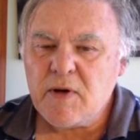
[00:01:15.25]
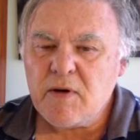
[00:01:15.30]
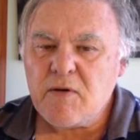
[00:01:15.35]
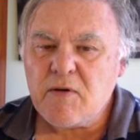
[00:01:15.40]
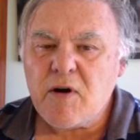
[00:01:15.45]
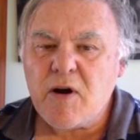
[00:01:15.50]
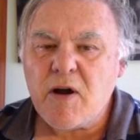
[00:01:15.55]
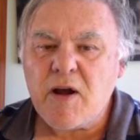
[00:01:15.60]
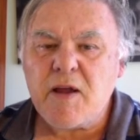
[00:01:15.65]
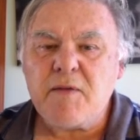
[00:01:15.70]

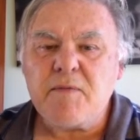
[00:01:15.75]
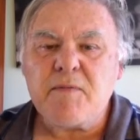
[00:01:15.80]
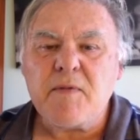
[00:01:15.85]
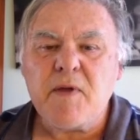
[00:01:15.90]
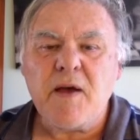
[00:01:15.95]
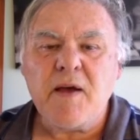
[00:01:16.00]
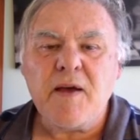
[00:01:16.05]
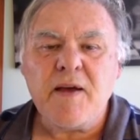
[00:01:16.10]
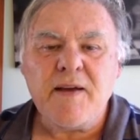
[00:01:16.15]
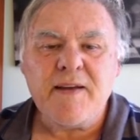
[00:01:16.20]
right?
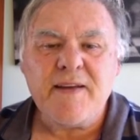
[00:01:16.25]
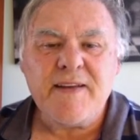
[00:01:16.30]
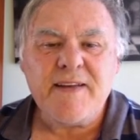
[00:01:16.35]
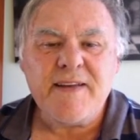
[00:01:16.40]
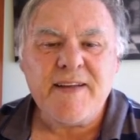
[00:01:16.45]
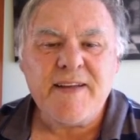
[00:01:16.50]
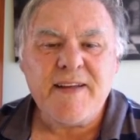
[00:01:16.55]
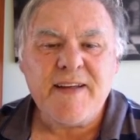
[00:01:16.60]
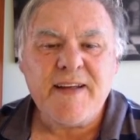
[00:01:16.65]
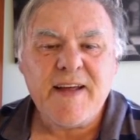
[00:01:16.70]

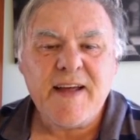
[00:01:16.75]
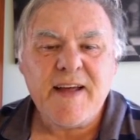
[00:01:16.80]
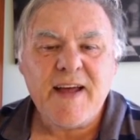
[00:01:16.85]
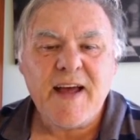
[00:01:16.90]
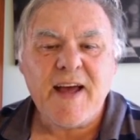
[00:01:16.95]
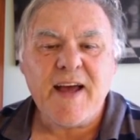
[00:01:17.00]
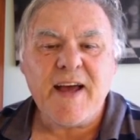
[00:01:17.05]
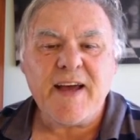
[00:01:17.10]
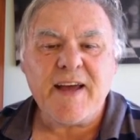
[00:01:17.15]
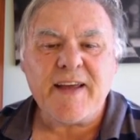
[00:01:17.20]

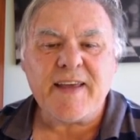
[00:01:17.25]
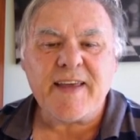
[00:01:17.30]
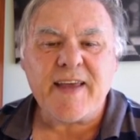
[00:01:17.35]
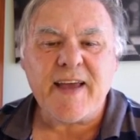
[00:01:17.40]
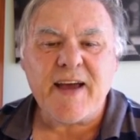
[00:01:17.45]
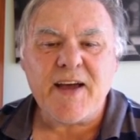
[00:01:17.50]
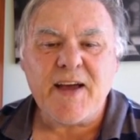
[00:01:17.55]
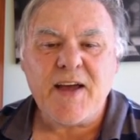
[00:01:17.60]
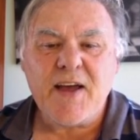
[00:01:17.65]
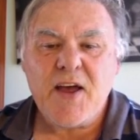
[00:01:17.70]

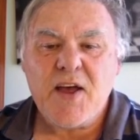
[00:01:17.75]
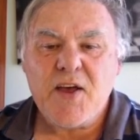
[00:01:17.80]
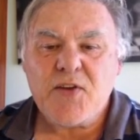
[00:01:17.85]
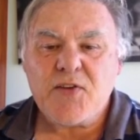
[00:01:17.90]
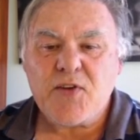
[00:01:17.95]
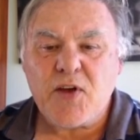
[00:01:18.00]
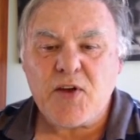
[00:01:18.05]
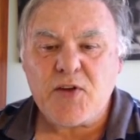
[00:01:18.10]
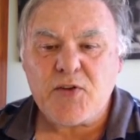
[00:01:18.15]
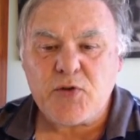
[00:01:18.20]
Okay,
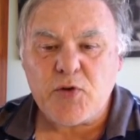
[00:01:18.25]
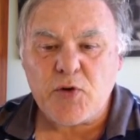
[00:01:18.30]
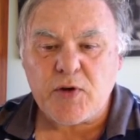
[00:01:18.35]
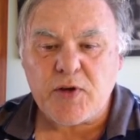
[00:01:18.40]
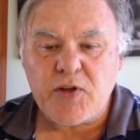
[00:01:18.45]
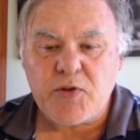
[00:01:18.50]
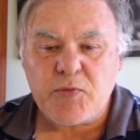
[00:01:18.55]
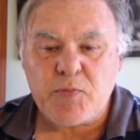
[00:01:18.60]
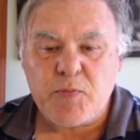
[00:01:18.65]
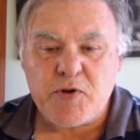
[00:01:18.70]
so I took
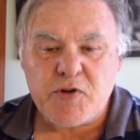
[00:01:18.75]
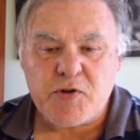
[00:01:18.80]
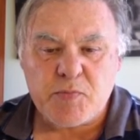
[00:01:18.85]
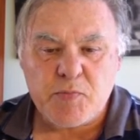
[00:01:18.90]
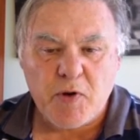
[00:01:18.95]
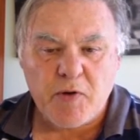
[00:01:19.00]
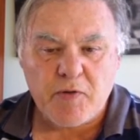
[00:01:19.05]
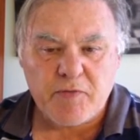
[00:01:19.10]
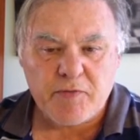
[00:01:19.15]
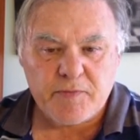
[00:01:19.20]
his bishop
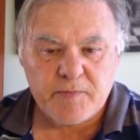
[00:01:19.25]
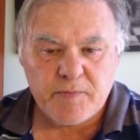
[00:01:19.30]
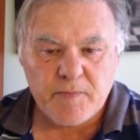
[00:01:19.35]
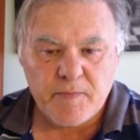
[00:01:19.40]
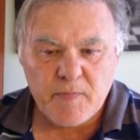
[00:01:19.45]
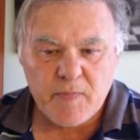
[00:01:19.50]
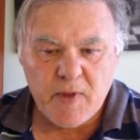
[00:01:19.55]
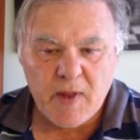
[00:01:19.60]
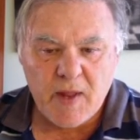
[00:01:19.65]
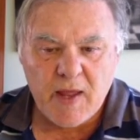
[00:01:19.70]
off.
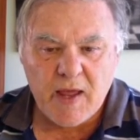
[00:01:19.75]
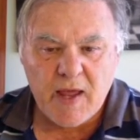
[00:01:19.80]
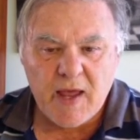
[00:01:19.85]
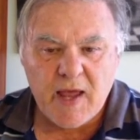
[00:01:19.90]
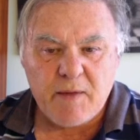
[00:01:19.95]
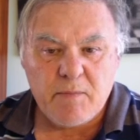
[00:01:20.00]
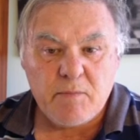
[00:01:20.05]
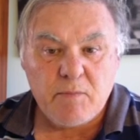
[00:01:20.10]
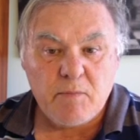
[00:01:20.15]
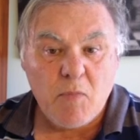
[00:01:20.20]

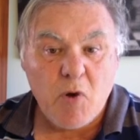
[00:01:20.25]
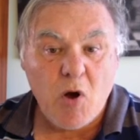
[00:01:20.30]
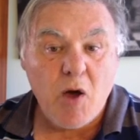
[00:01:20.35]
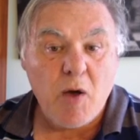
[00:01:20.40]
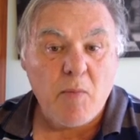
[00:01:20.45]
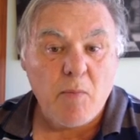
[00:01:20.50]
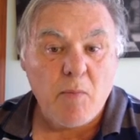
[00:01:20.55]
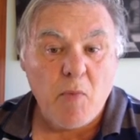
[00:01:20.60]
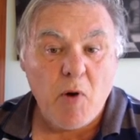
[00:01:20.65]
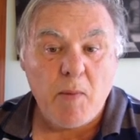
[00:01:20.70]
And my
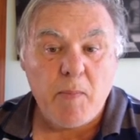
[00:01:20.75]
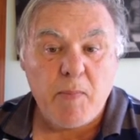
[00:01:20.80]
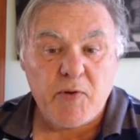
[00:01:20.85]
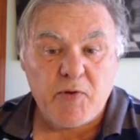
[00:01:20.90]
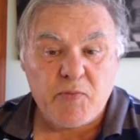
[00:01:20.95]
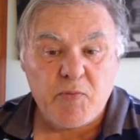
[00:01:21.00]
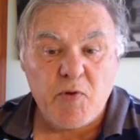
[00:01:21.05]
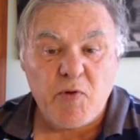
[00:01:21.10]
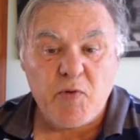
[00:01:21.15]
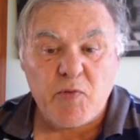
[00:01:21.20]

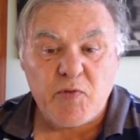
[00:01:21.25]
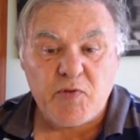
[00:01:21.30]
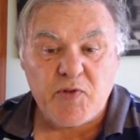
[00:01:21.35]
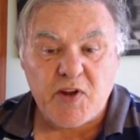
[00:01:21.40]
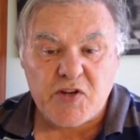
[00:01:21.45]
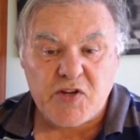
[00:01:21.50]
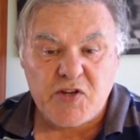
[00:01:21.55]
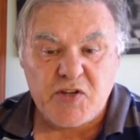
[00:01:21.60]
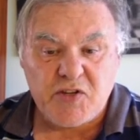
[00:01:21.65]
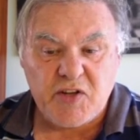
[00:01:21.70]
best move was
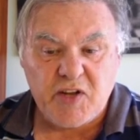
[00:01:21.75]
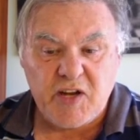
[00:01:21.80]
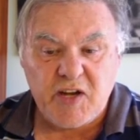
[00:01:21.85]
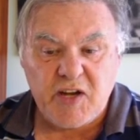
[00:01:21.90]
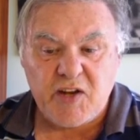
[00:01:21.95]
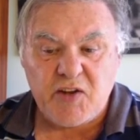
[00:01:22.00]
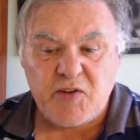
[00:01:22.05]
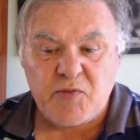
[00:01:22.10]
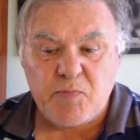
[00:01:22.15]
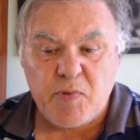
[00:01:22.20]
actually to hit
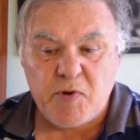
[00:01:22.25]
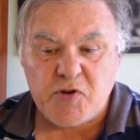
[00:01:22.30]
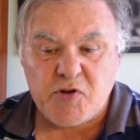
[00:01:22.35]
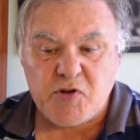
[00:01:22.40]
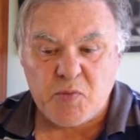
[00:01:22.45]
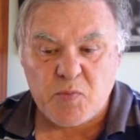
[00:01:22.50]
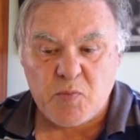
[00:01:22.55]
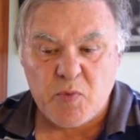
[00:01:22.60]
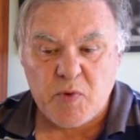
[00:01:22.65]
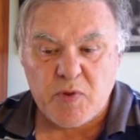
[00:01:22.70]
his
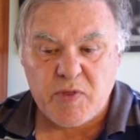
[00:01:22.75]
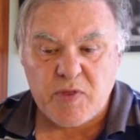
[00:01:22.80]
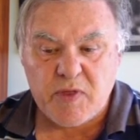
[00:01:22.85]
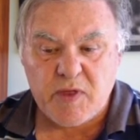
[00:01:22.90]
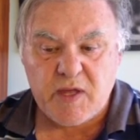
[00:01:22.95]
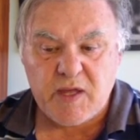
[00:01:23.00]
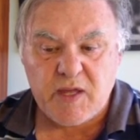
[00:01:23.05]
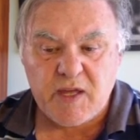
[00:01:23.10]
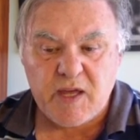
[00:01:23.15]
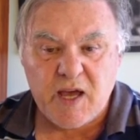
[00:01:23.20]
bishop with
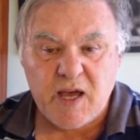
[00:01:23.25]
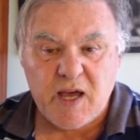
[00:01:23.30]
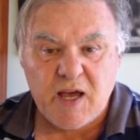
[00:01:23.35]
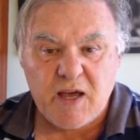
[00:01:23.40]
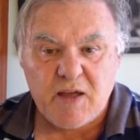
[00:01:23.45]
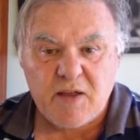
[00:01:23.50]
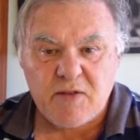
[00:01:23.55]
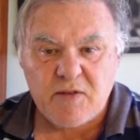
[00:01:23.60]
the